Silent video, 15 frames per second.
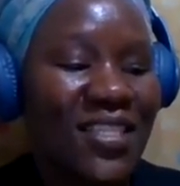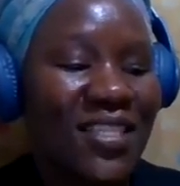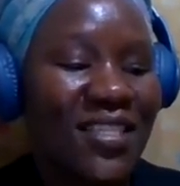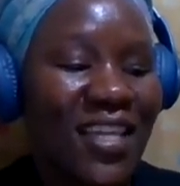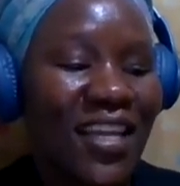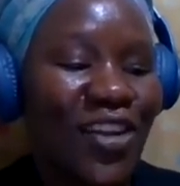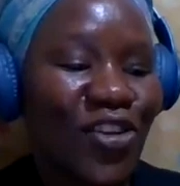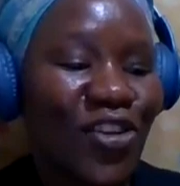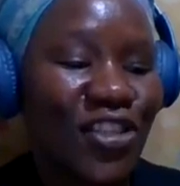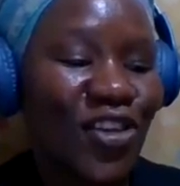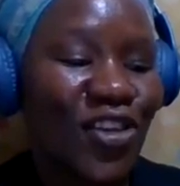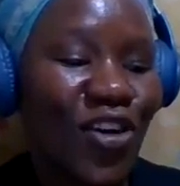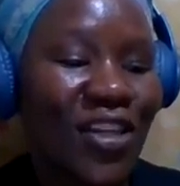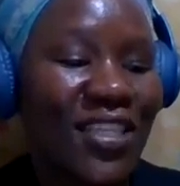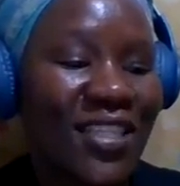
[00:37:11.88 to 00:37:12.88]
The
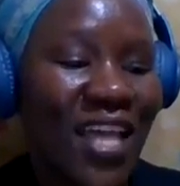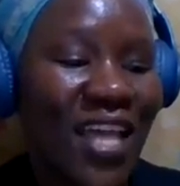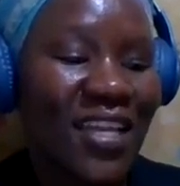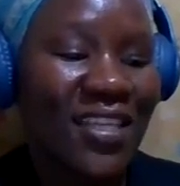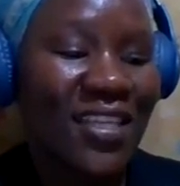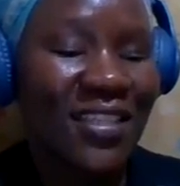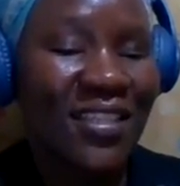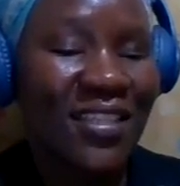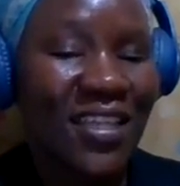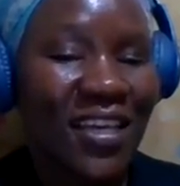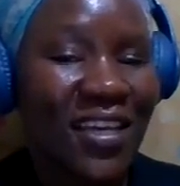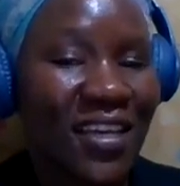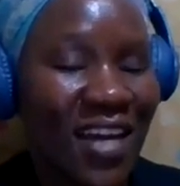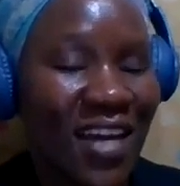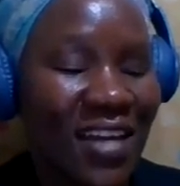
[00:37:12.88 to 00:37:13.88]
logical side is
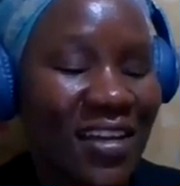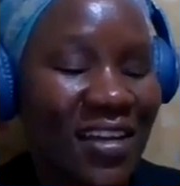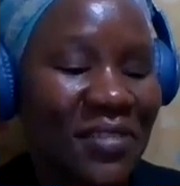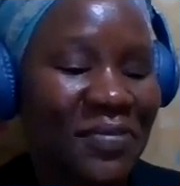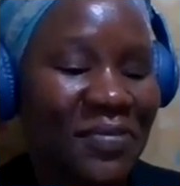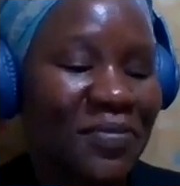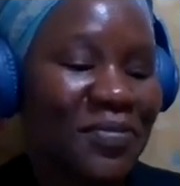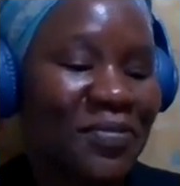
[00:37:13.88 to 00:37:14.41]
saying Ngara.